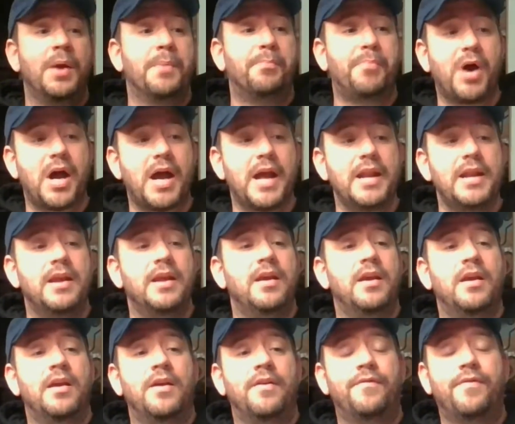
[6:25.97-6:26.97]
But
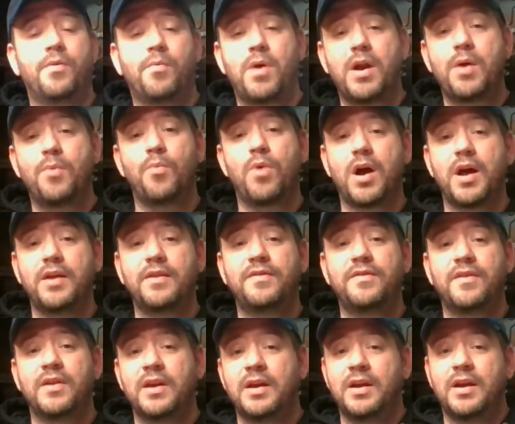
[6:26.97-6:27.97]
for what it
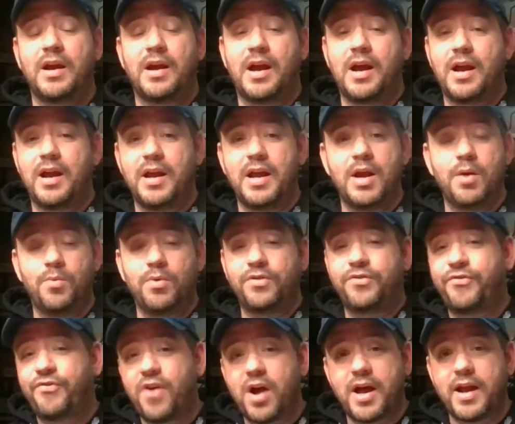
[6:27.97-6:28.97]
was, it was
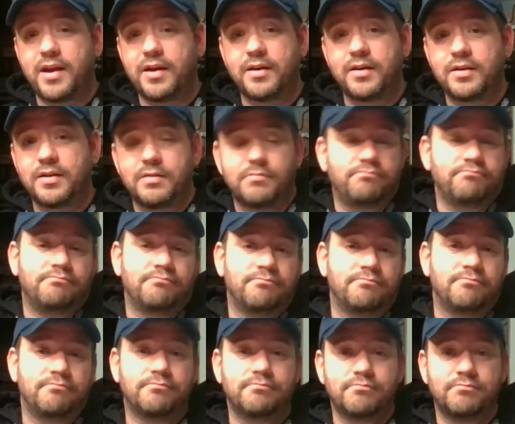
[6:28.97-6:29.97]
fun.
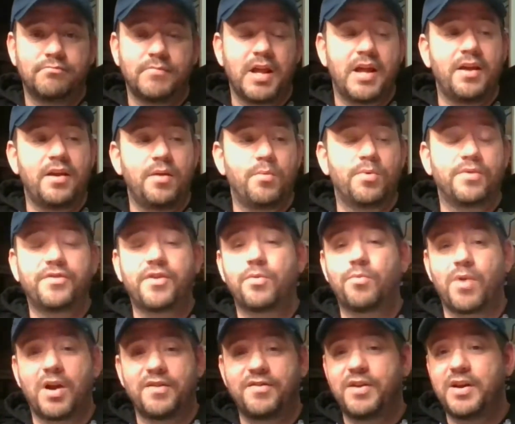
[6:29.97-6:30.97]
It was a
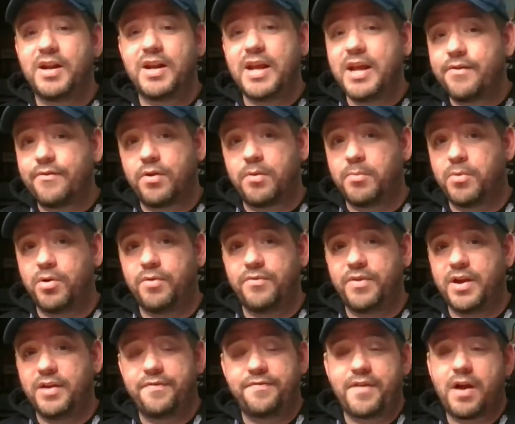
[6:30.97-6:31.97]
Resident Evil
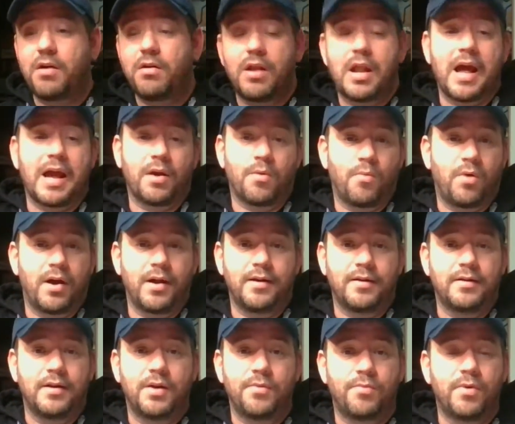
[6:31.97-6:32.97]
movie. It felt like one.
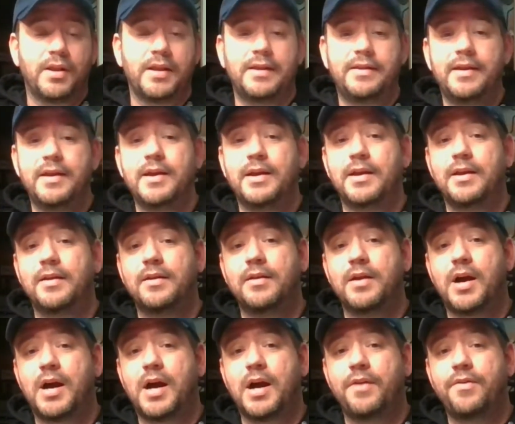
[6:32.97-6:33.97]
It really did.
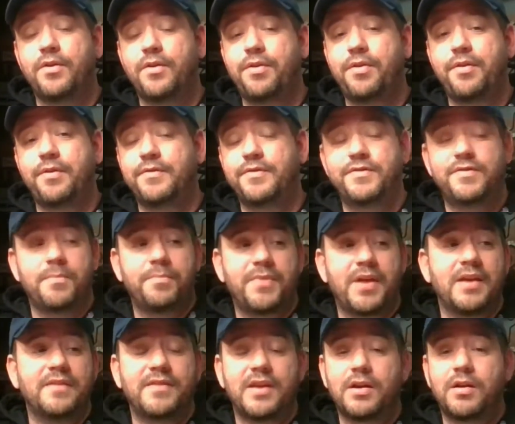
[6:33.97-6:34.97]
Uh, there's some
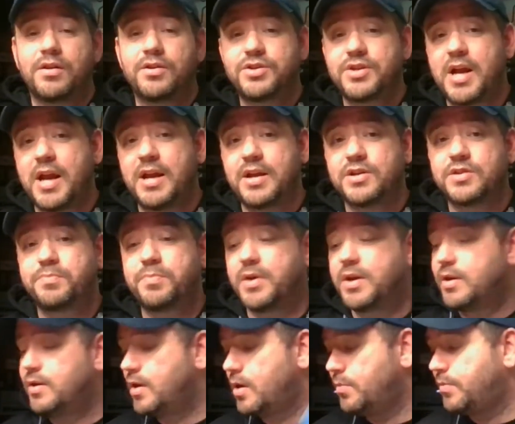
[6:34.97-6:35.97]
things they could have changed,
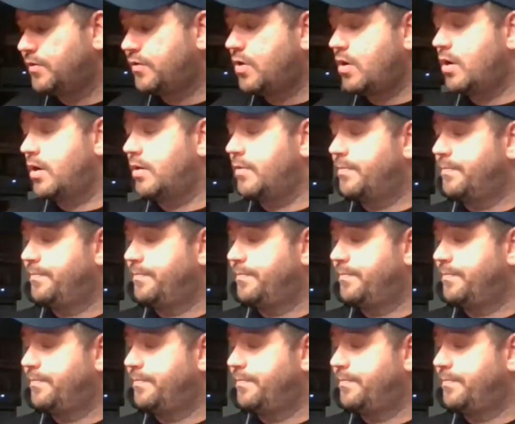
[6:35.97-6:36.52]
but it was good.